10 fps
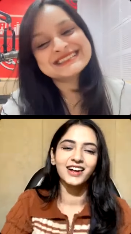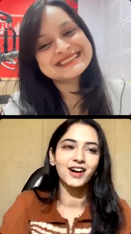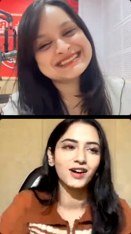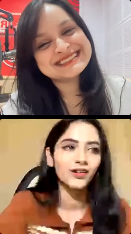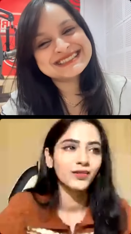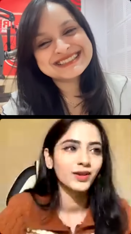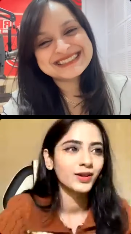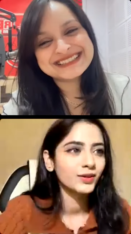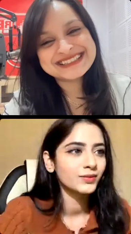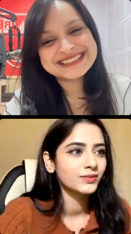Speaker 1: oh
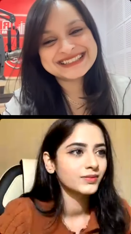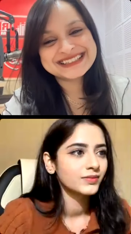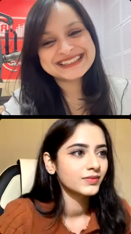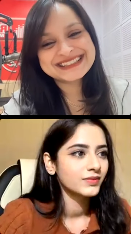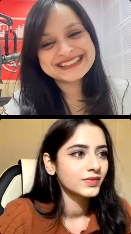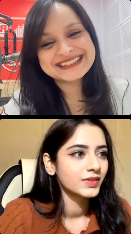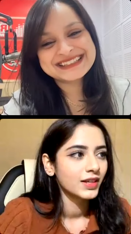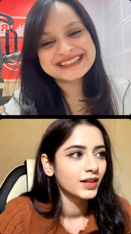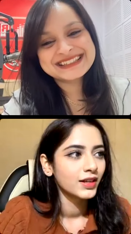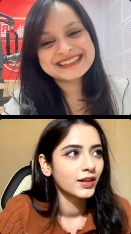well.
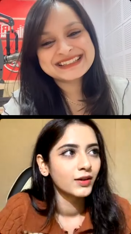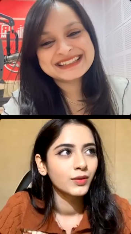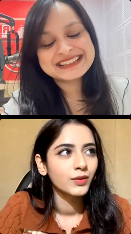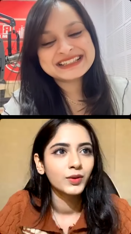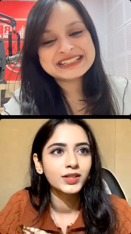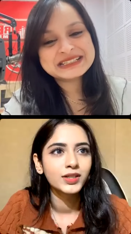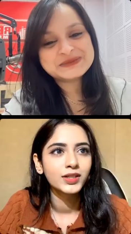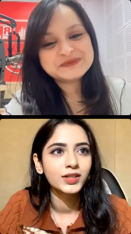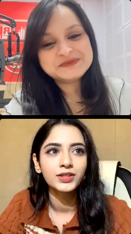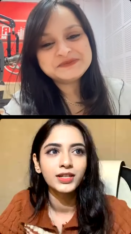What song
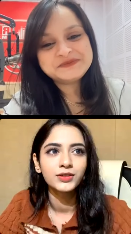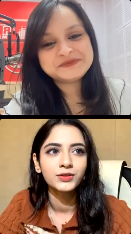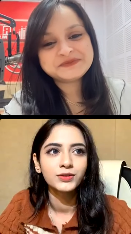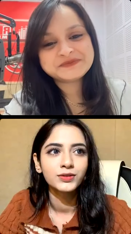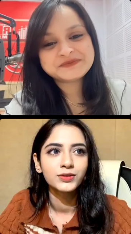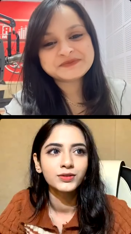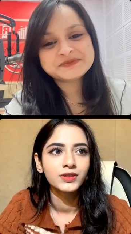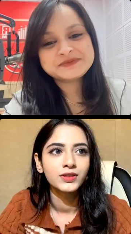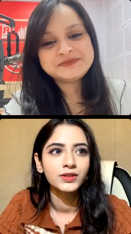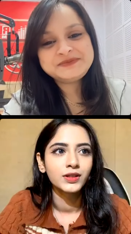should I do?
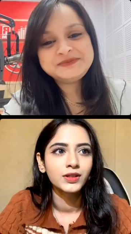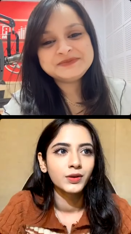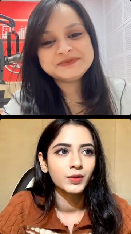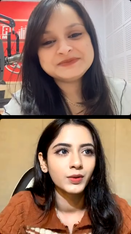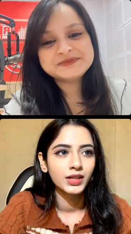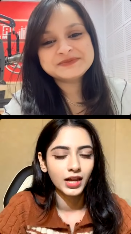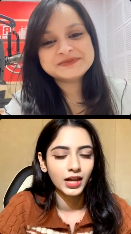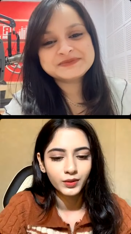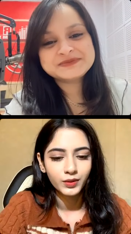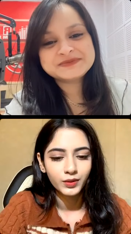Well, I
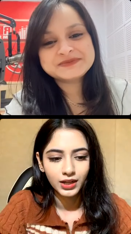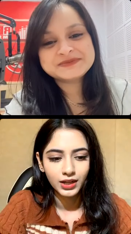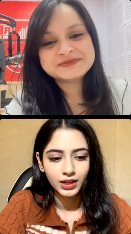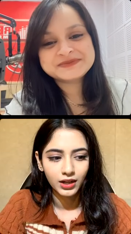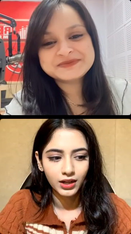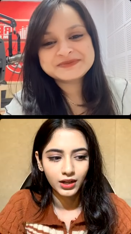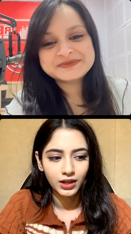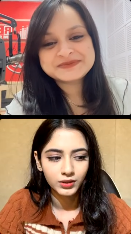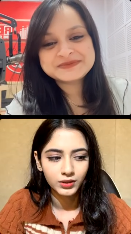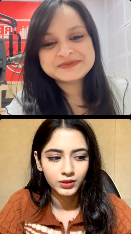would. I
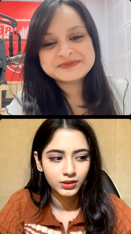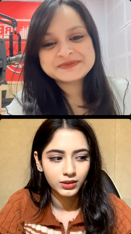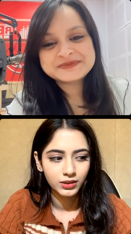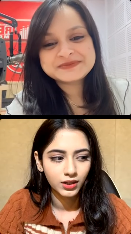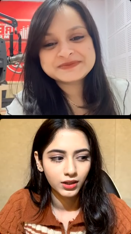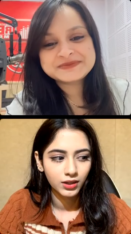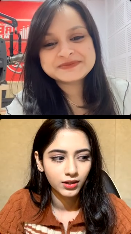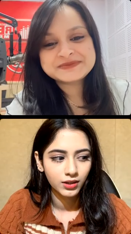would. Uh,